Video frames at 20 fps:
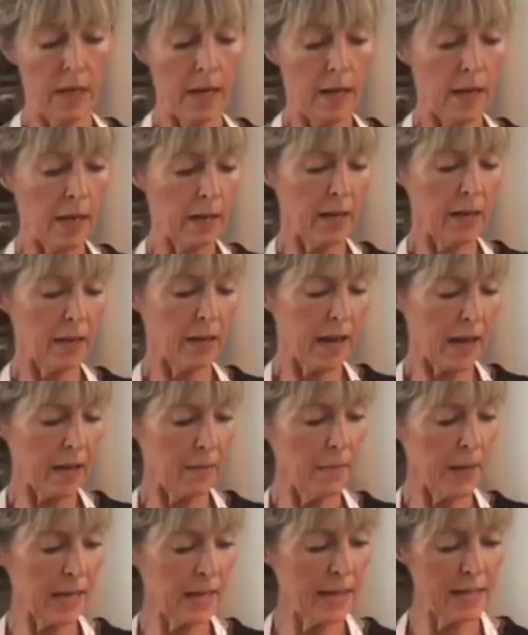I'm going to kind
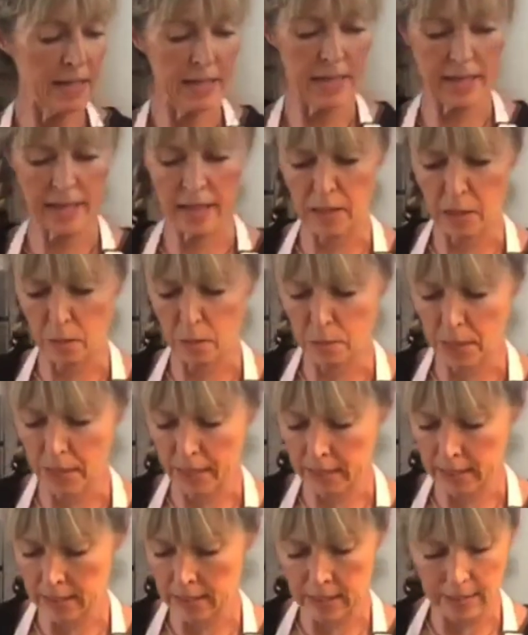of make this like a little
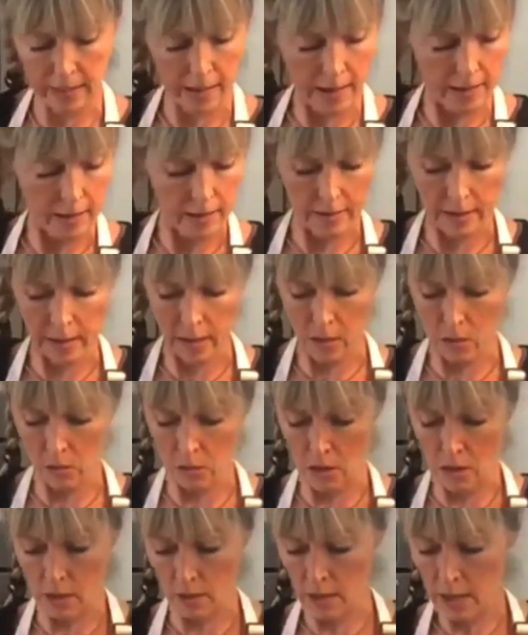pasty kind of thing going
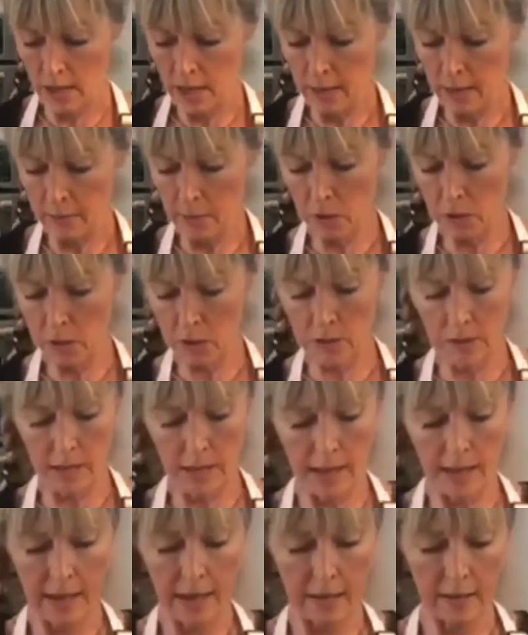on. I'm also going
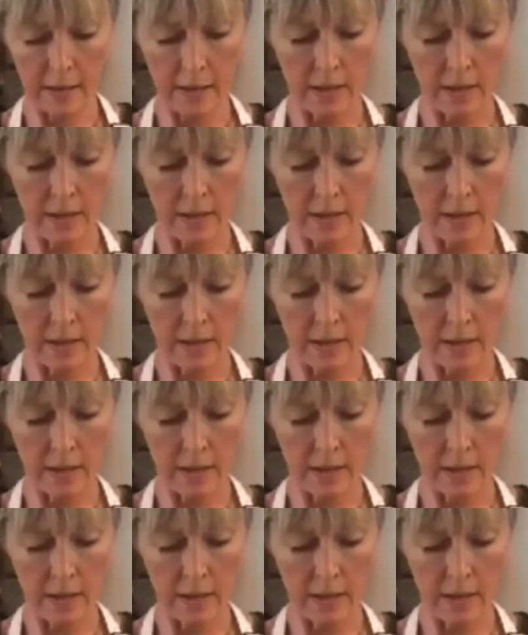to add